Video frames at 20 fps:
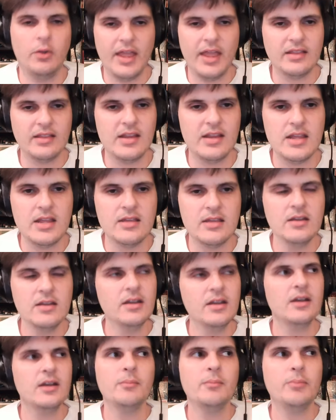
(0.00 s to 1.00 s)
Anthony,
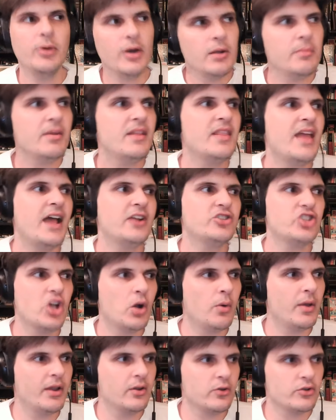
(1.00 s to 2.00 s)
Put him in that
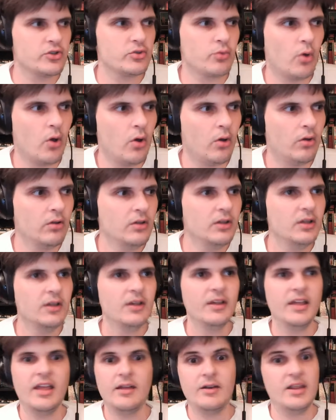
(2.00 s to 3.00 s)
Joe Ingles role.
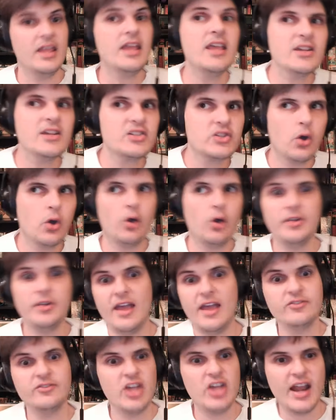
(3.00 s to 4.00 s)
And he gets cold,
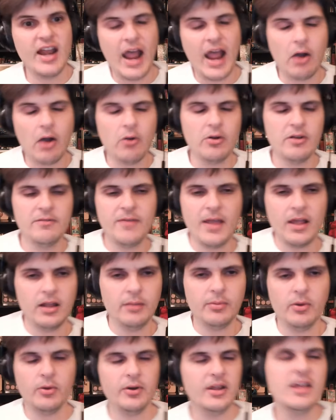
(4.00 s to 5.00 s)
you have Jett Howard
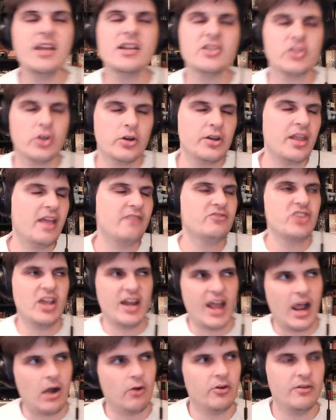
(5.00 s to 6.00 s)
available, or he gets hurt, you have Jett
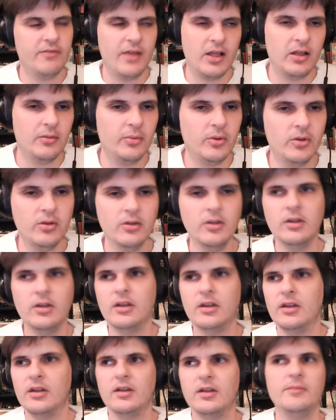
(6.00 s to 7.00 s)
Howard available.
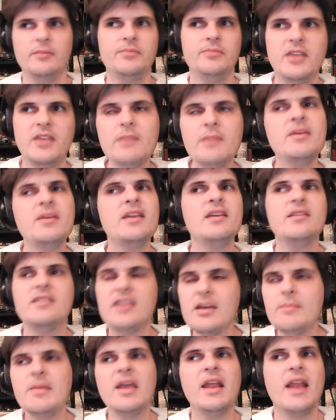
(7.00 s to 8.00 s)
Give me,
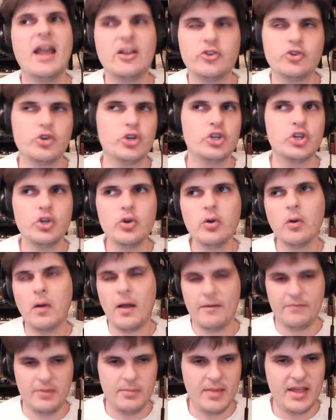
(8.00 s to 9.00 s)
give me an extra shooter
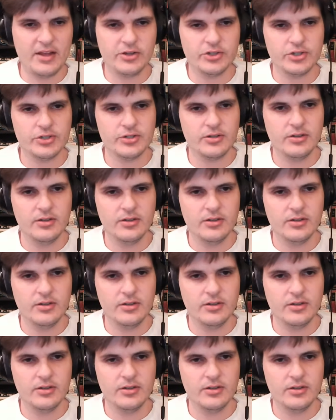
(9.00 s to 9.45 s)
off the bench.